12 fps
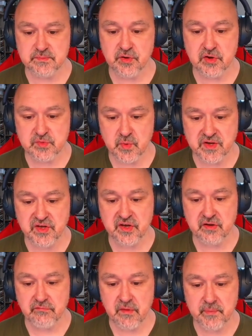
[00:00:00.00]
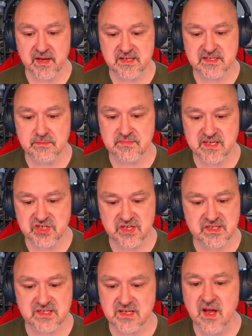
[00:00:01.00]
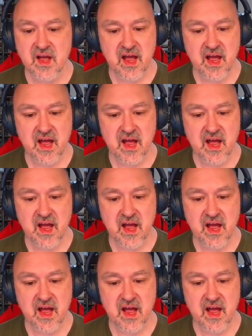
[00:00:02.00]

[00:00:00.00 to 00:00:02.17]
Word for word: because when you can repeat some digits